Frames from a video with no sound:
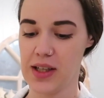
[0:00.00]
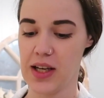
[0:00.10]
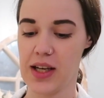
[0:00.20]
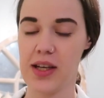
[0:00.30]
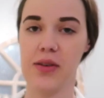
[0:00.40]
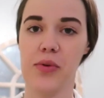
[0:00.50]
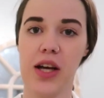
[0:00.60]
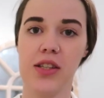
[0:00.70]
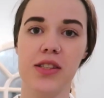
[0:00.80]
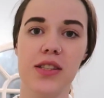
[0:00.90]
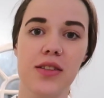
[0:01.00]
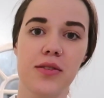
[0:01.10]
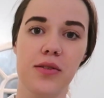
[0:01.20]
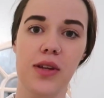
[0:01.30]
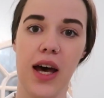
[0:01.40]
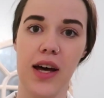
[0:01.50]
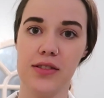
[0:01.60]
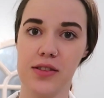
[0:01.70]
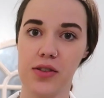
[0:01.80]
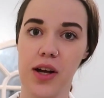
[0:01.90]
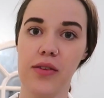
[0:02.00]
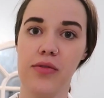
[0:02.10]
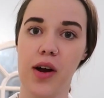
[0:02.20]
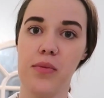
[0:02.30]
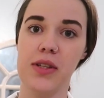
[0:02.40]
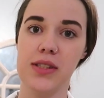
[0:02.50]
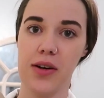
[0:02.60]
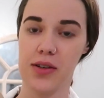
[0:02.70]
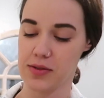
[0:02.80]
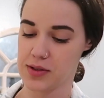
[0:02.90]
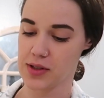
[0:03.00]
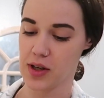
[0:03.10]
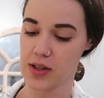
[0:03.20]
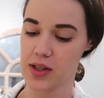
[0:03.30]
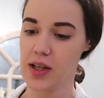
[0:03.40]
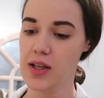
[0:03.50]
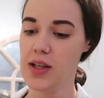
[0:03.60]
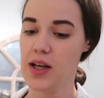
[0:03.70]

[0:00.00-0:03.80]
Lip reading: and we actually do that straight from the sourdough starter.